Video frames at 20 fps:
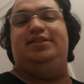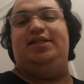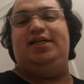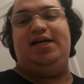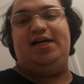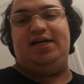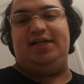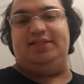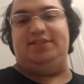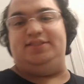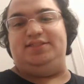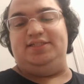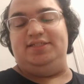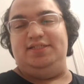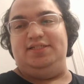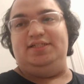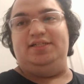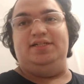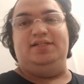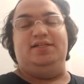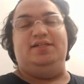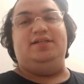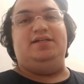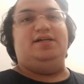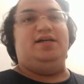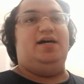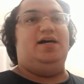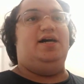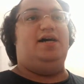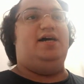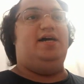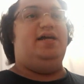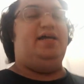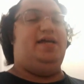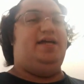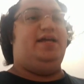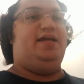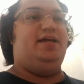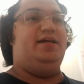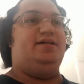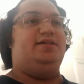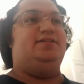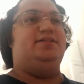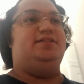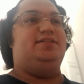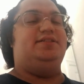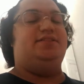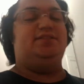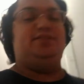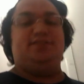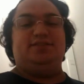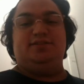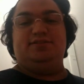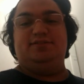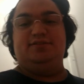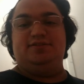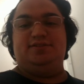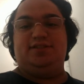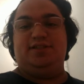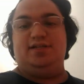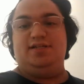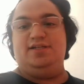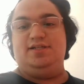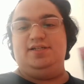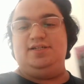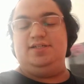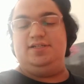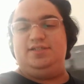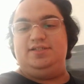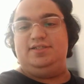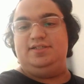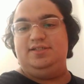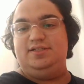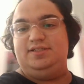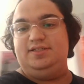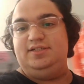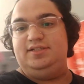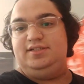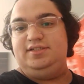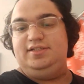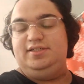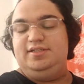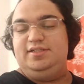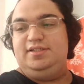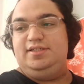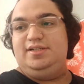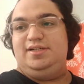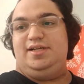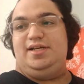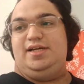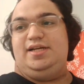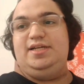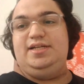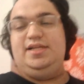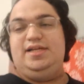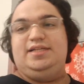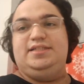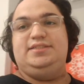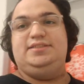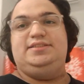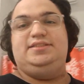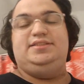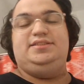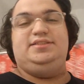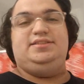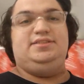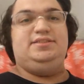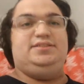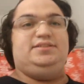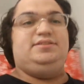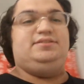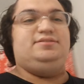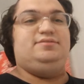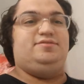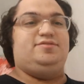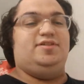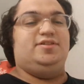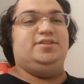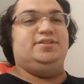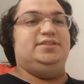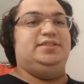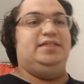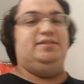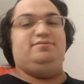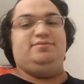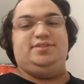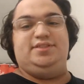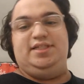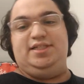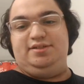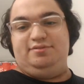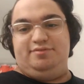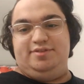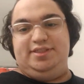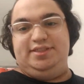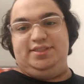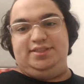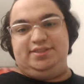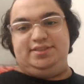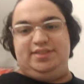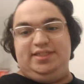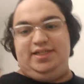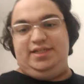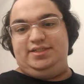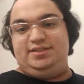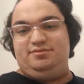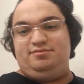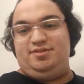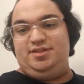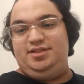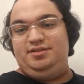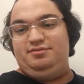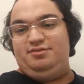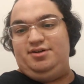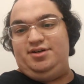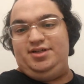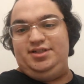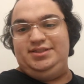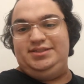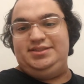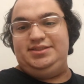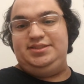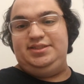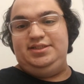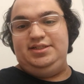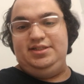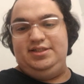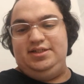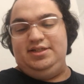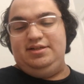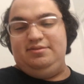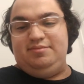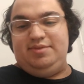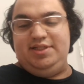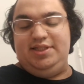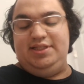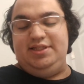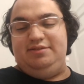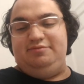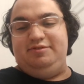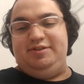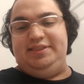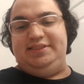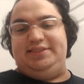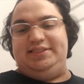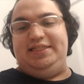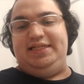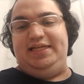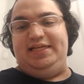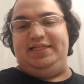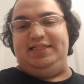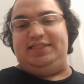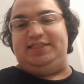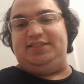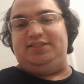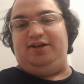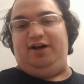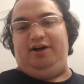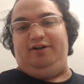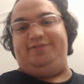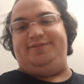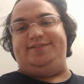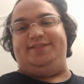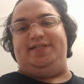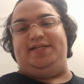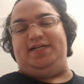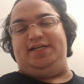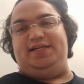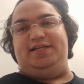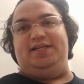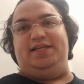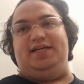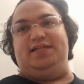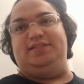and has anger issues, and has throws a temper when he doesn't get what he wants. But then we see his soft side, and